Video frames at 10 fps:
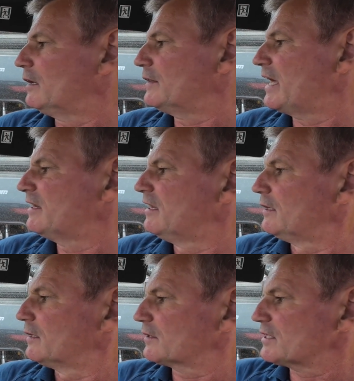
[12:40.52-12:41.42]
And then
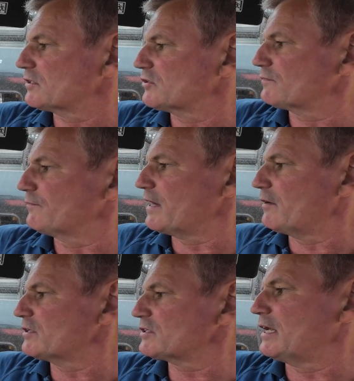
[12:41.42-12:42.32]
these are just
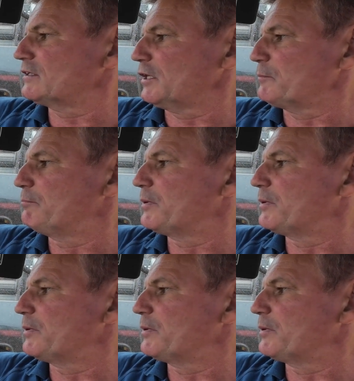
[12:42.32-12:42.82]
various settings like